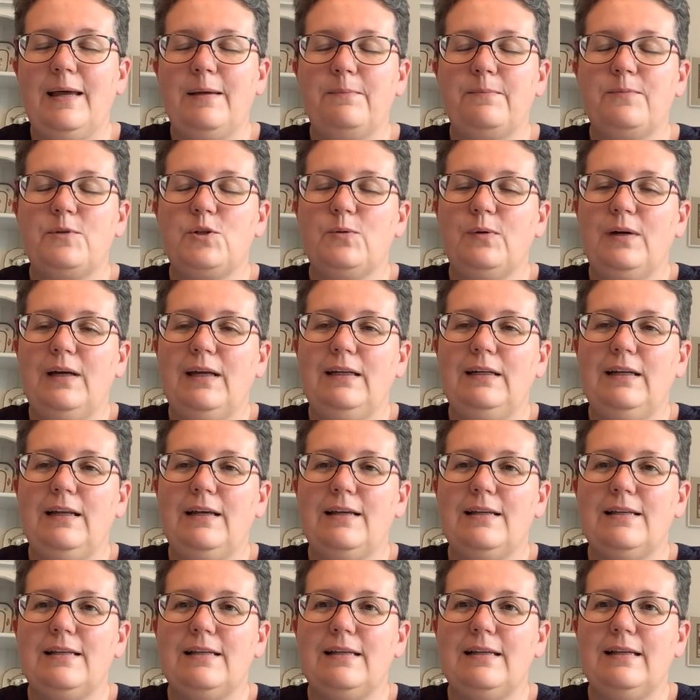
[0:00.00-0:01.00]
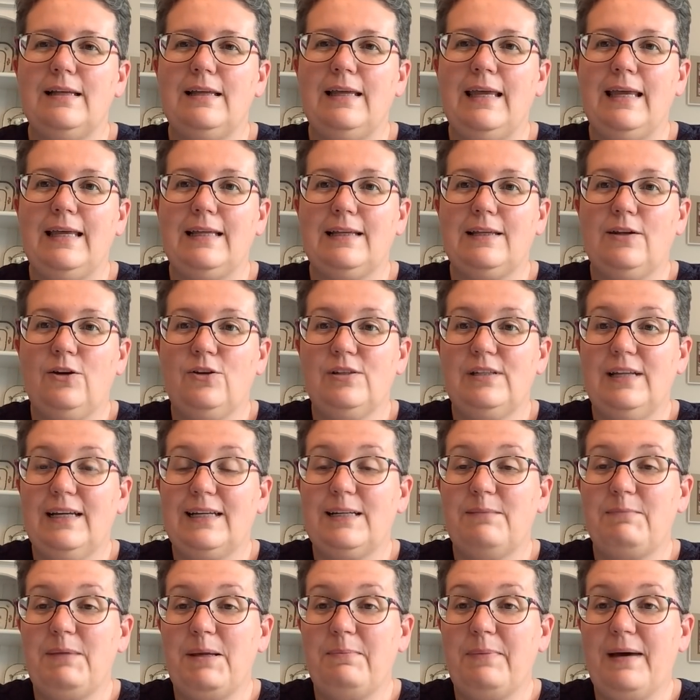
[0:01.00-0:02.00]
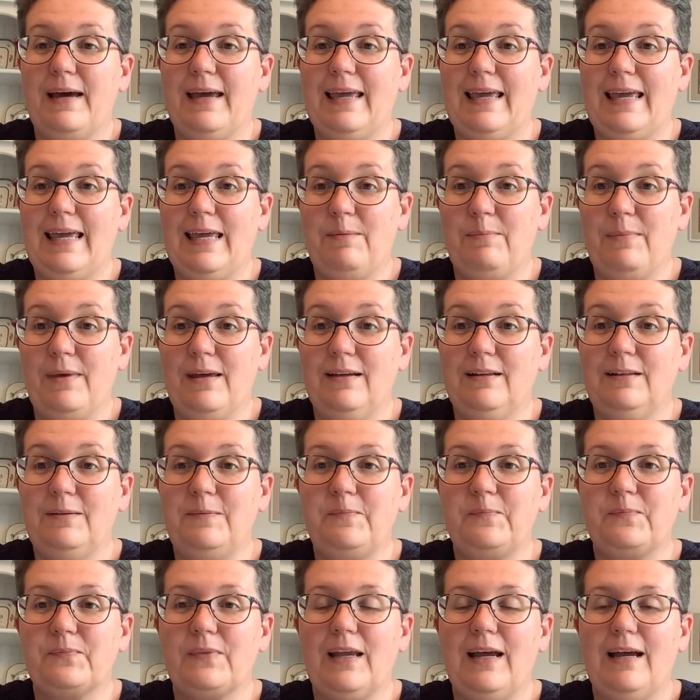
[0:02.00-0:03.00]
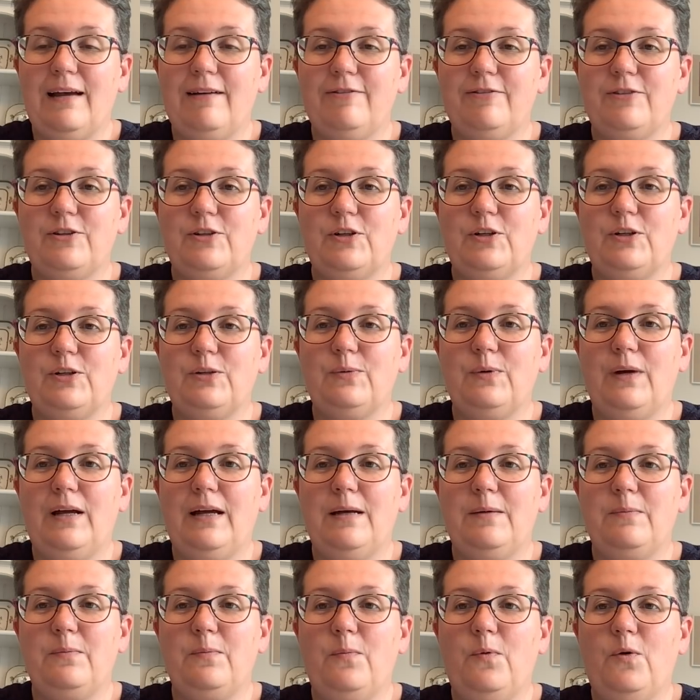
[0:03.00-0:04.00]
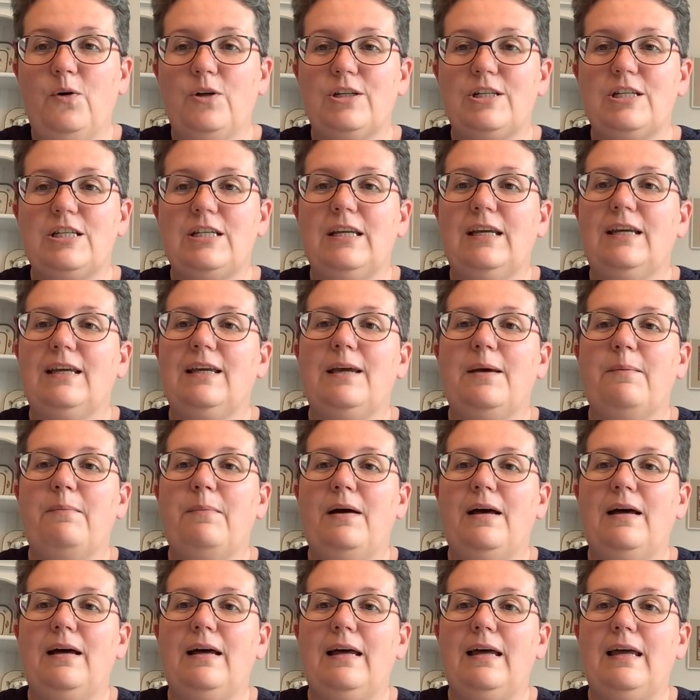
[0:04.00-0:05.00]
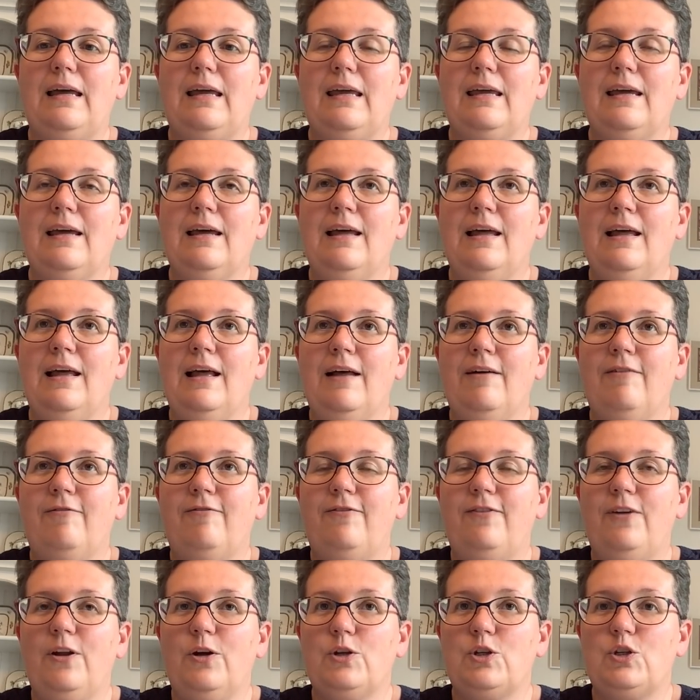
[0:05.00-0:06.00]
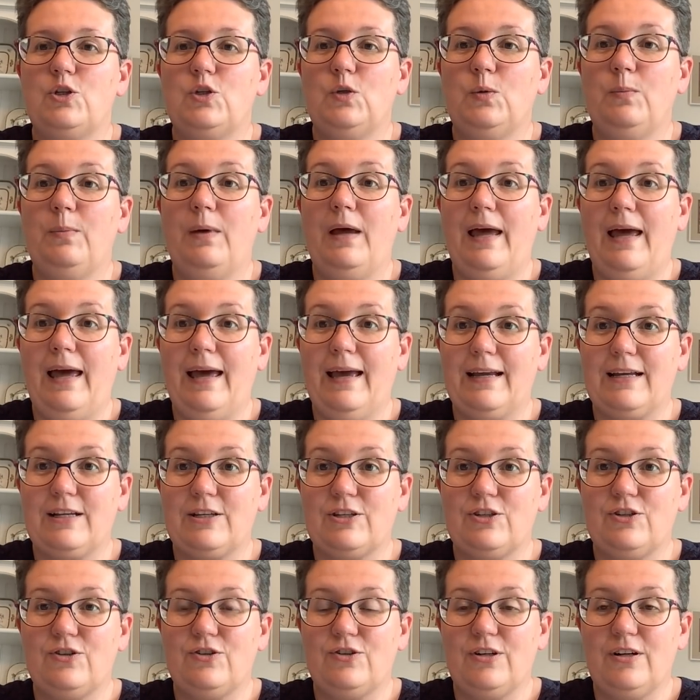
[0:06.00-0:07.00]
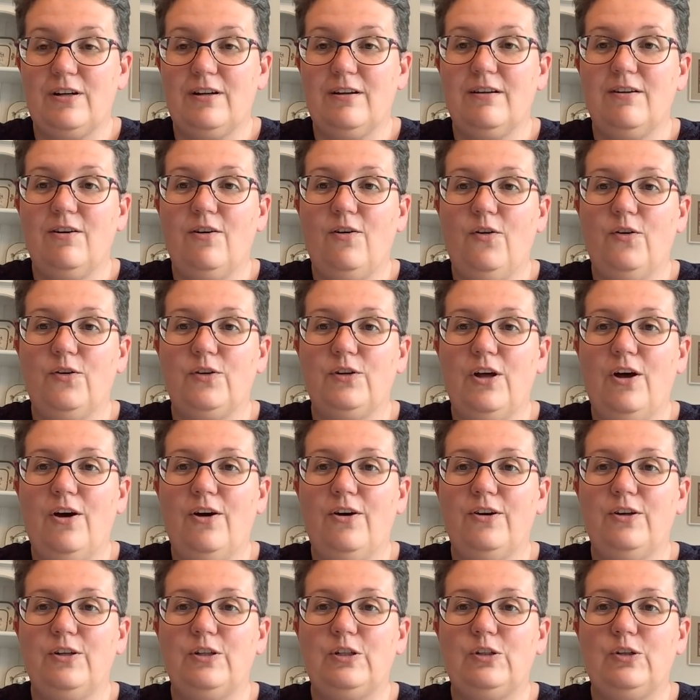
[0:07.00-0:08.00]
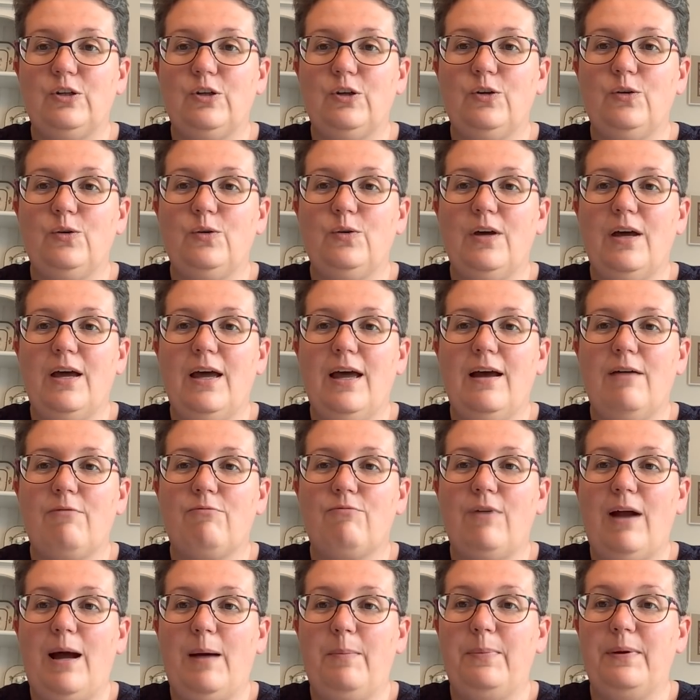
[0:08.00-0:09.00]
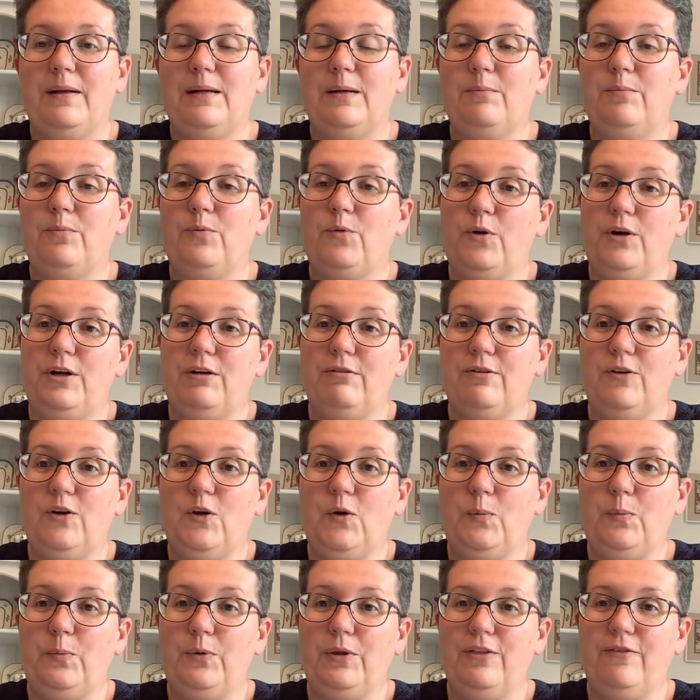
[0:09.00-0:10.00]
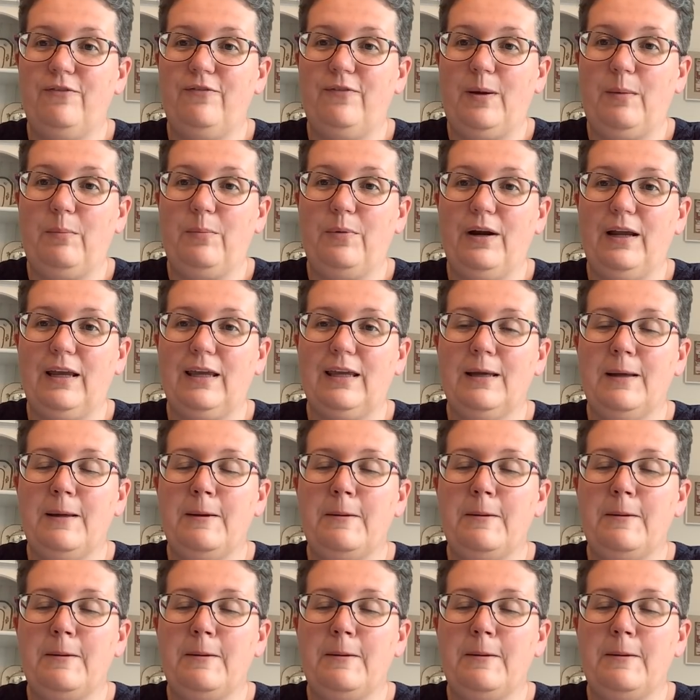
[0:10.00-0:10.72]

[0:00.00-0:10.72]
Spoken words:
Joanne contacted me by email after watching my Flosstube extra on how to wrap an embroidery hoop with fabric.